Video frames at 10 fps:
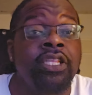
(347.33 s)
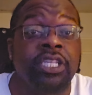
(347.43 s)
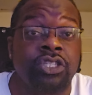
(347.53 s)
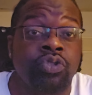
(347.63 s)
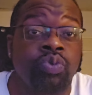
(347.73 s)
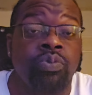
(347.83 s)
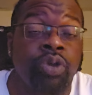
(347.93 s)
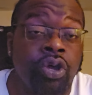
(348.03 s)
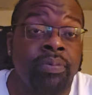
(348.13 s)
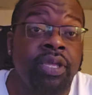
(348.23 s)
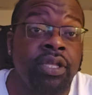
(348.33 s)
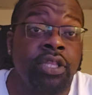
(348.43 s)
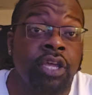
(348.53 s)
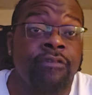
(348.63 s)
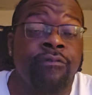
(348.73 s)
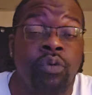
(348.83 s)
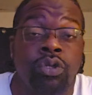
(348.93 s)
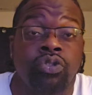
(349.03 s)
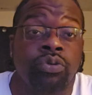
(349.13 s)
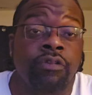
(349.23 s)
This is what we're going to be looking
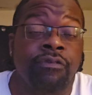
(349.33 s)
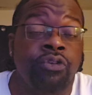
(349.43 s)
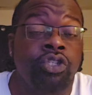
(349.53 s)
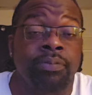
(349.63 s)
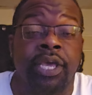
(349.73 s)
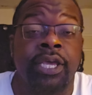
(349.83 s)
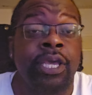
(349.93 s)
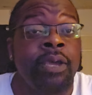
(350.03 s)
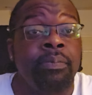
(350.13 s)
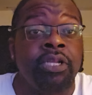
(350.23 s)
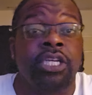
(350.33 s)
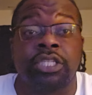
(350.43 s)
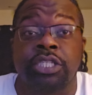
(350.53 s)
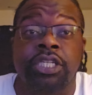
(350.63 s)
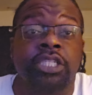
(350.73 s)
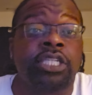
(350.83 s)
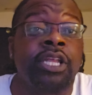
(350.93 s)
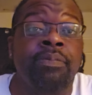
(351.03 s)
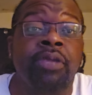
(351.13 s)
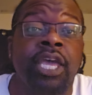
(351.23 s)
forward to in the future, man. Prediction, you
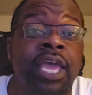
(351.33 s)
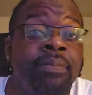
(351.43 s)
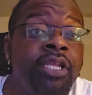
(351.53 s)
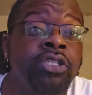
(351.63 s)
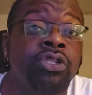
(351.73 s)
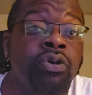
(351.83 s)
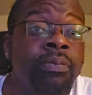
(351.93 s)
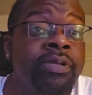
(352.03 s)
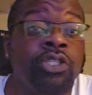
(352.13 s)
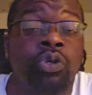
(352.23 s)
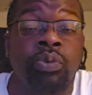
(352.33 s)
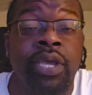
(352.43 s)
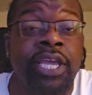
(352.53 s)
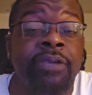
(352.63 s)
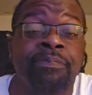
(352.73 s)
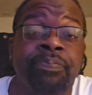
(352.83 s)
Love Me, and Hate Me. There's no in between.